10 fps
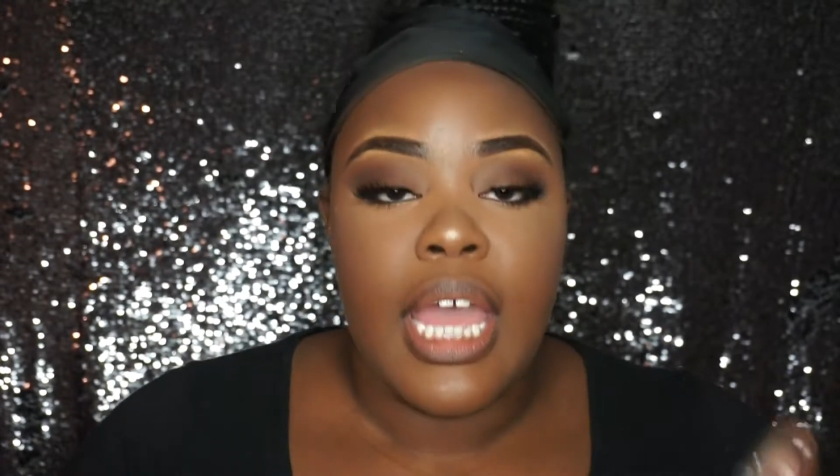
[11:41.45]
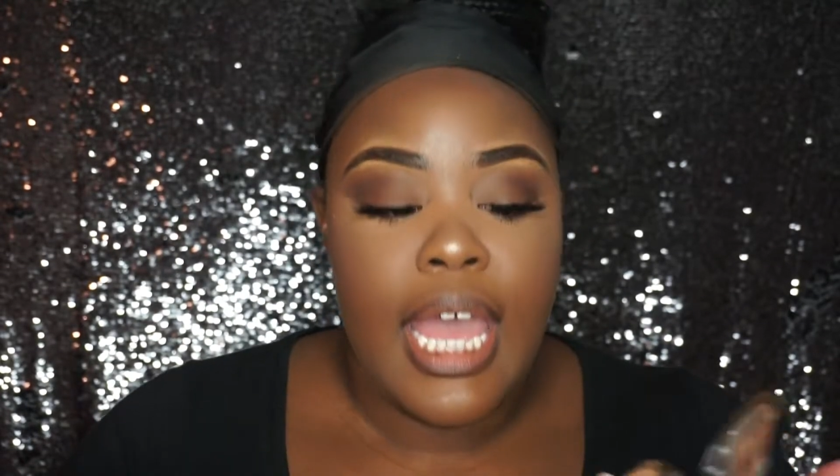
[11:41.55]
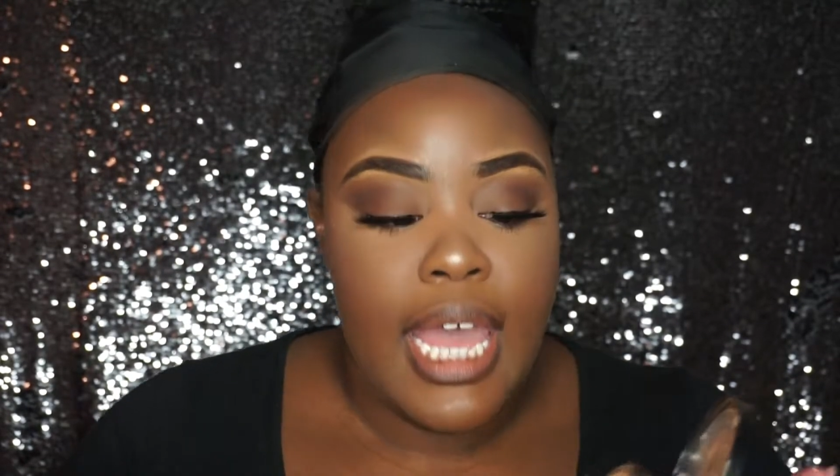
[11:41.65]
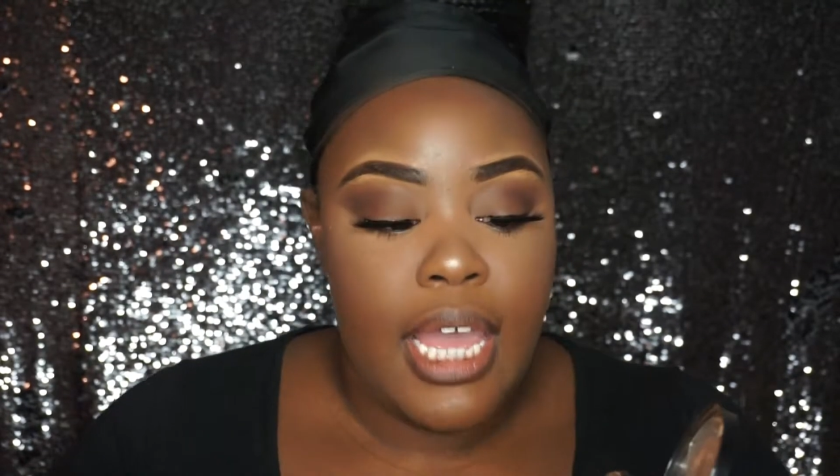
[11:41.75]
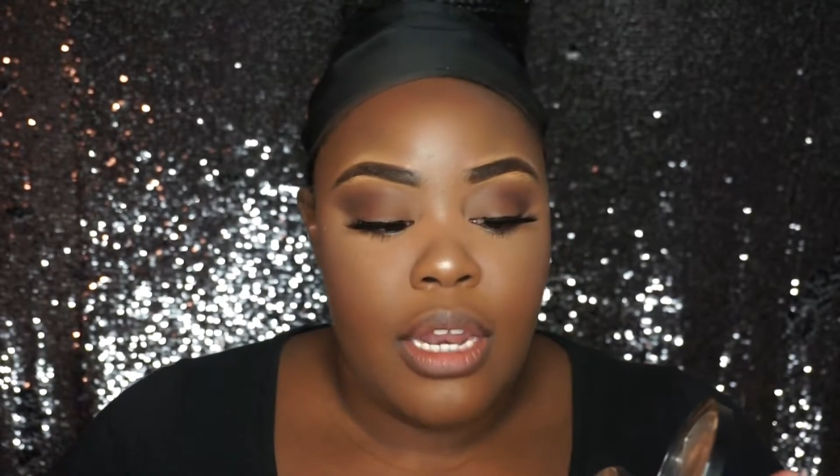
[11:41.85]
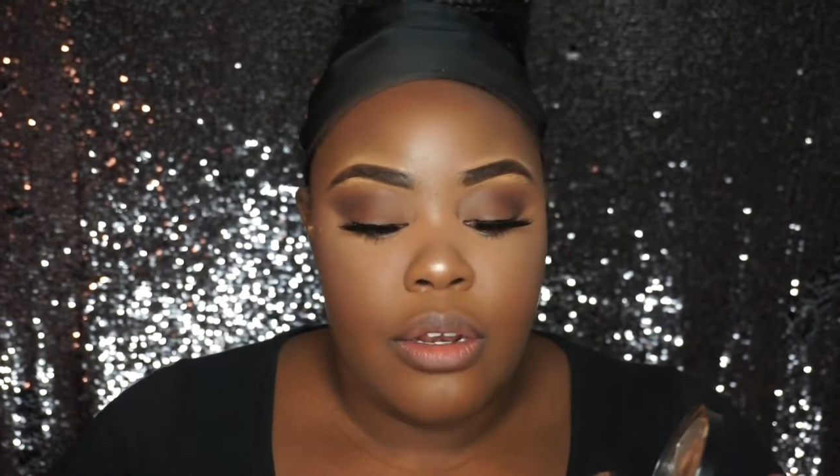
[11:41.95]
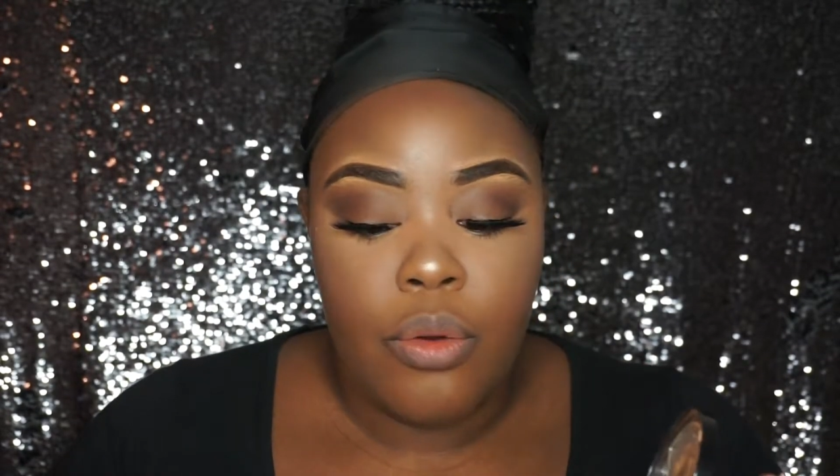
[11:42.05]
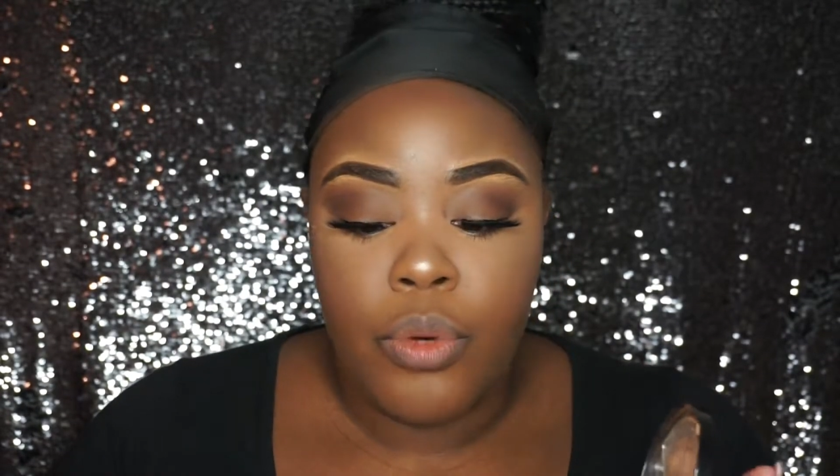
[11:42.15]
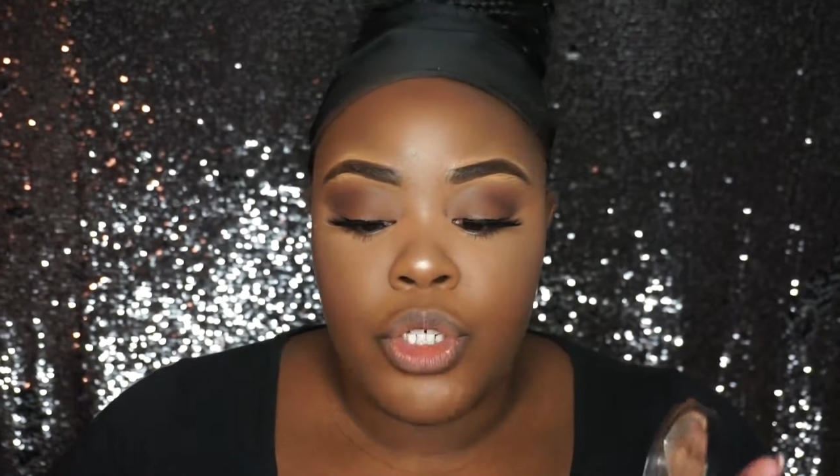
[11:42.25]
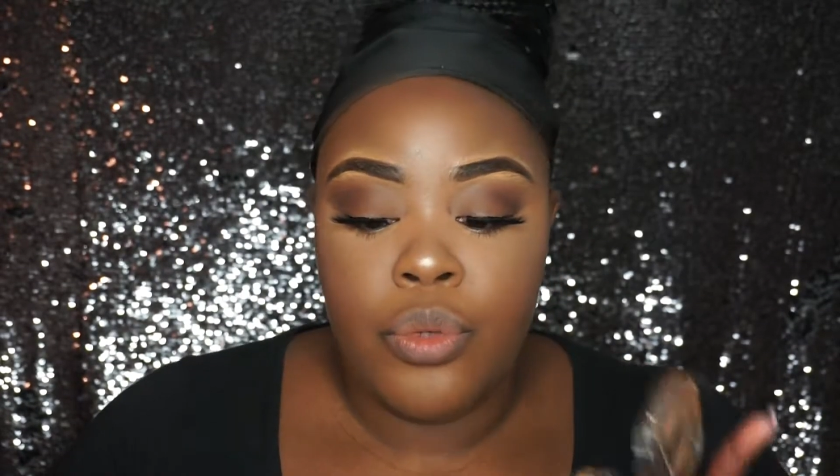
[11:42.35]

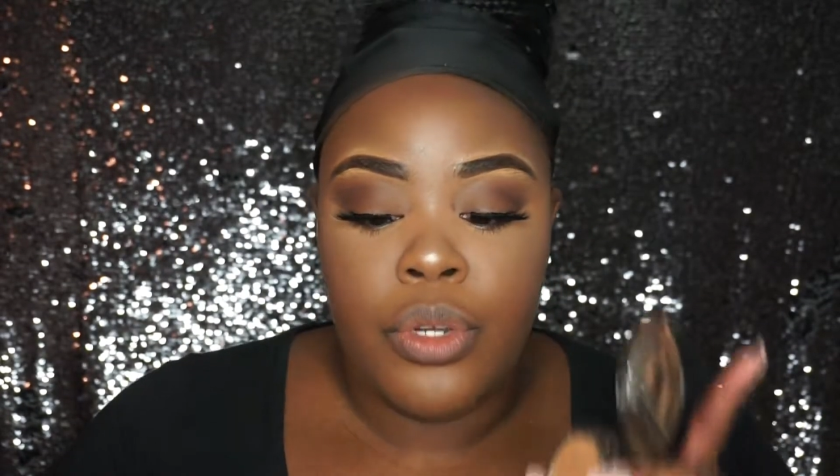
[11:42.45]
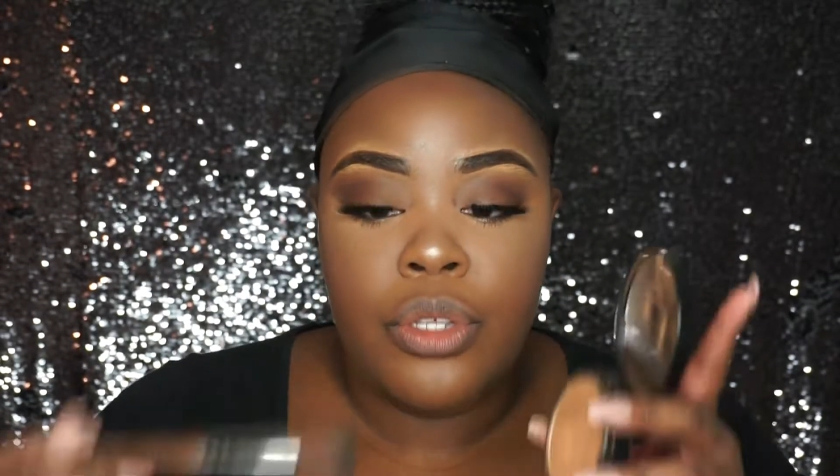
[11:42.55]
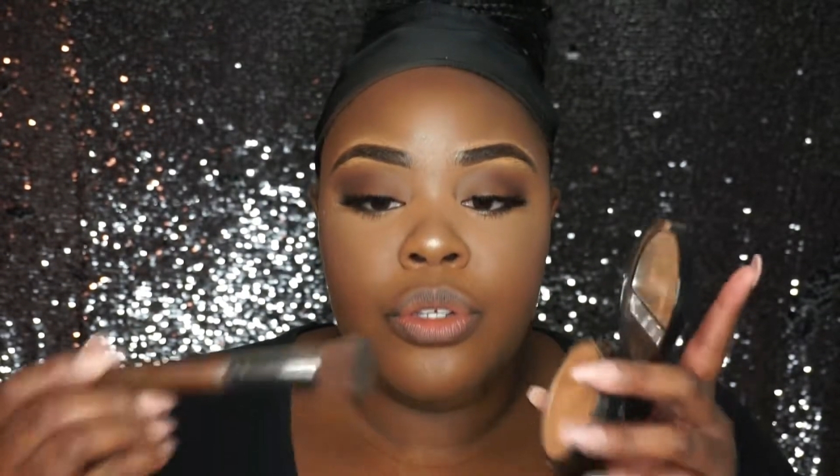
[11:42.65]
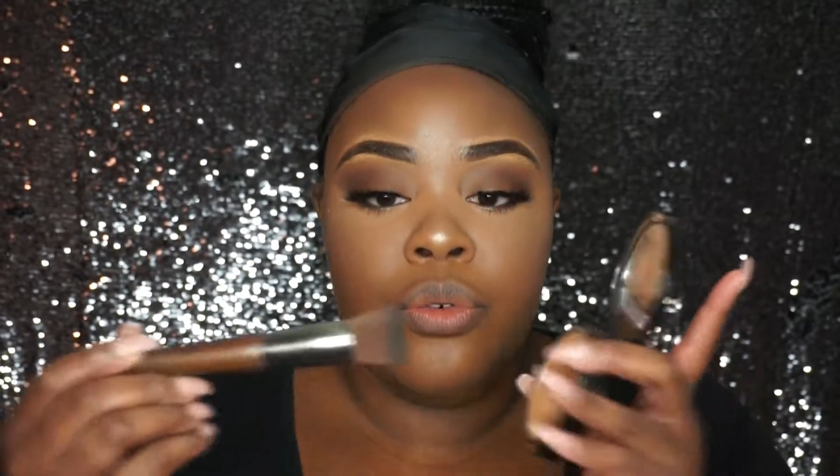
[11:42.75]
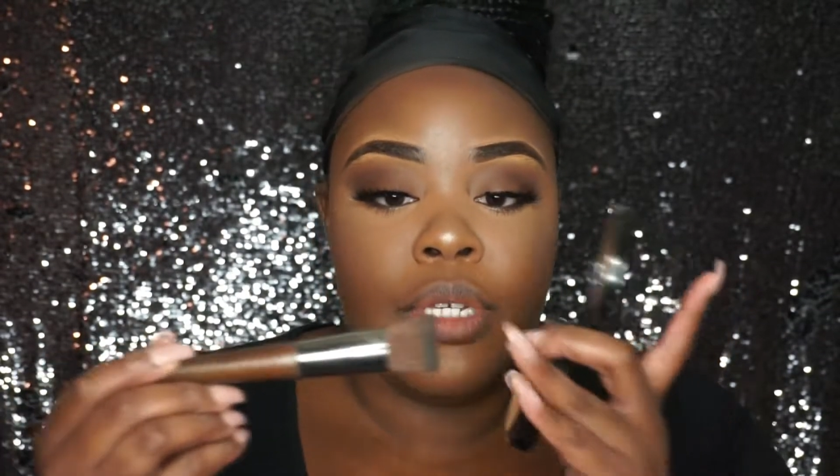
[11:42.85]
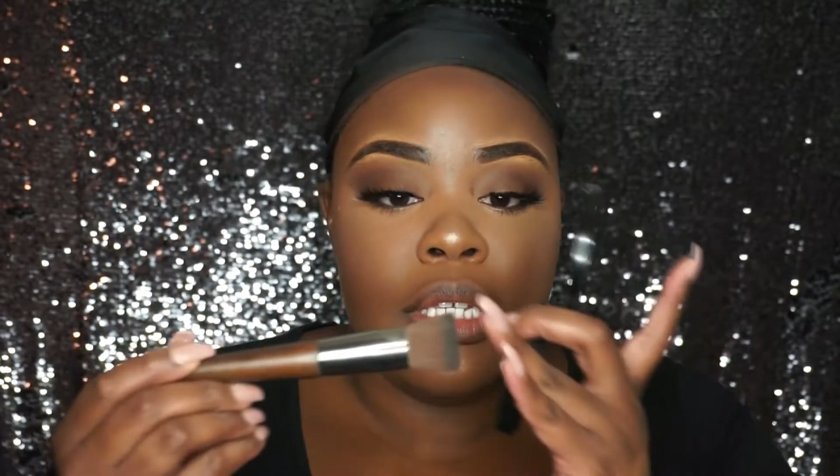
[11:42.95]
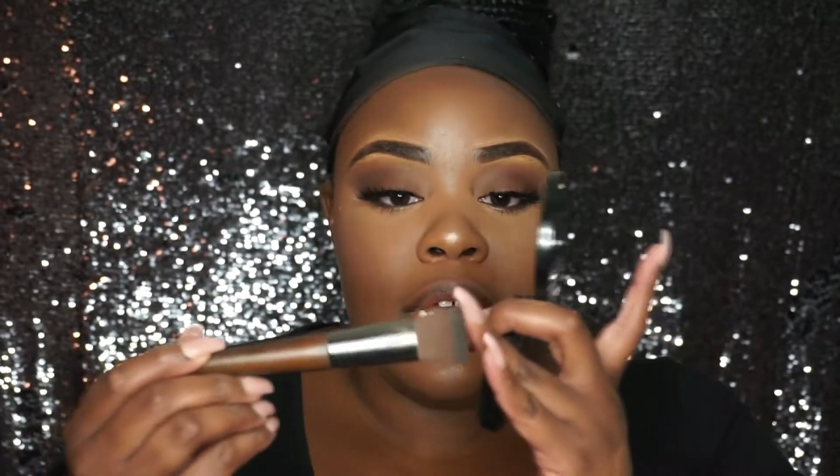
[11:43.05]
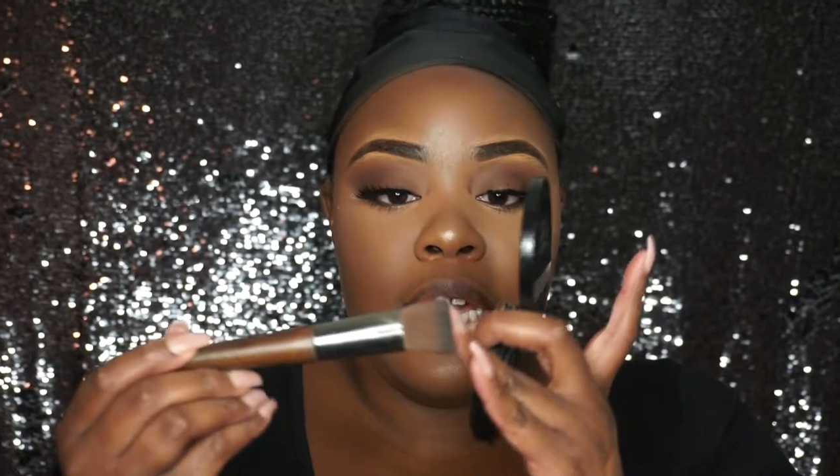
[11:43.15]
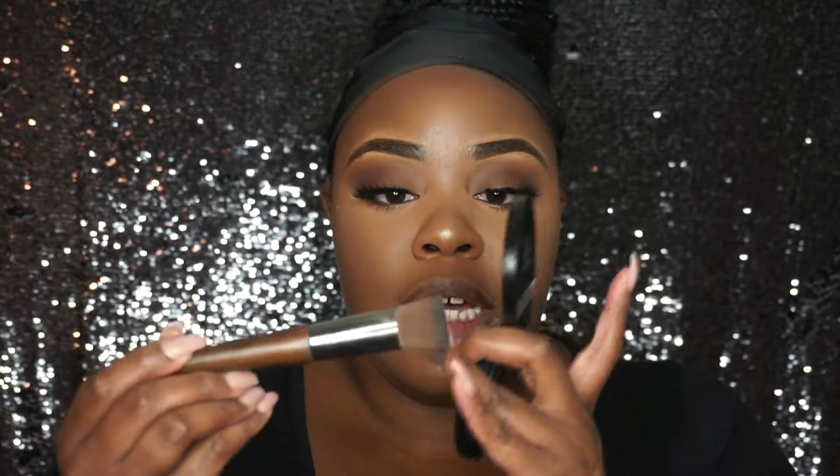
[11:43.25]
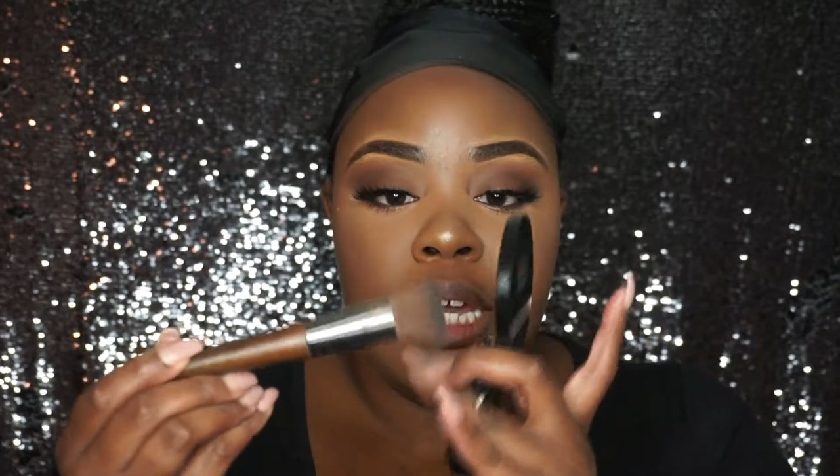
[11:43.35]
And what you want to do is
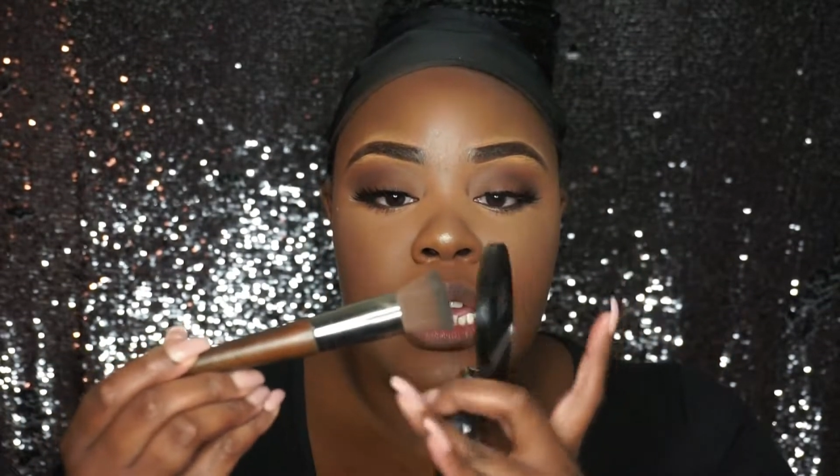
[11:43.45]
take